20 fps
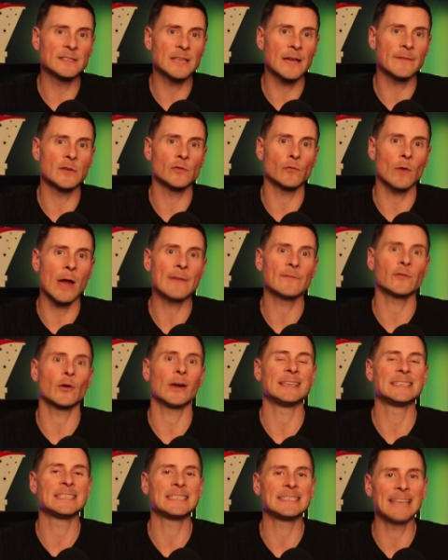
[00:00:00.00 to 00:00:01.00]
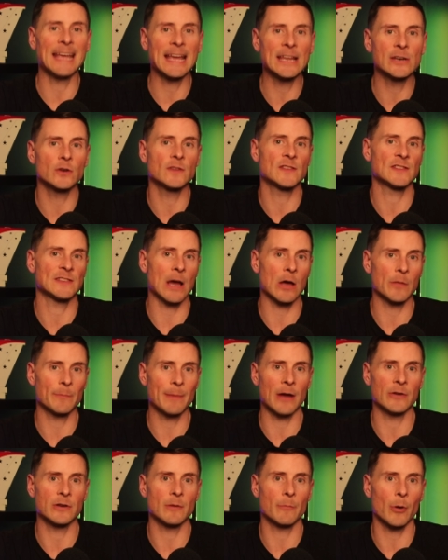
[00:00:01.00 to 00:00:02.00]
17 right for a standard
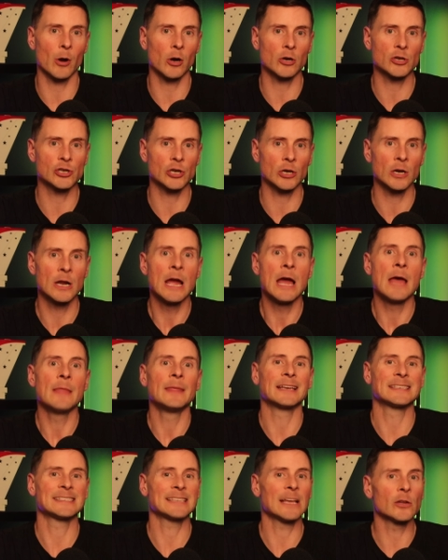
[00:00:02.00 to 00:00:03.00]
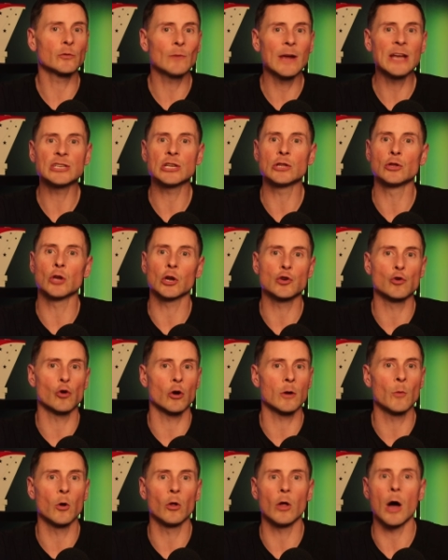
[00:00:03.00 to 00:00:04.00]
southbound departure. The acceleration looked
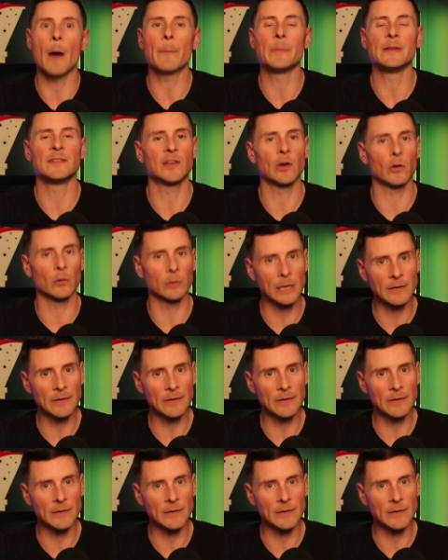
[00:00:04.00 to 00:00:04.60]
normal up until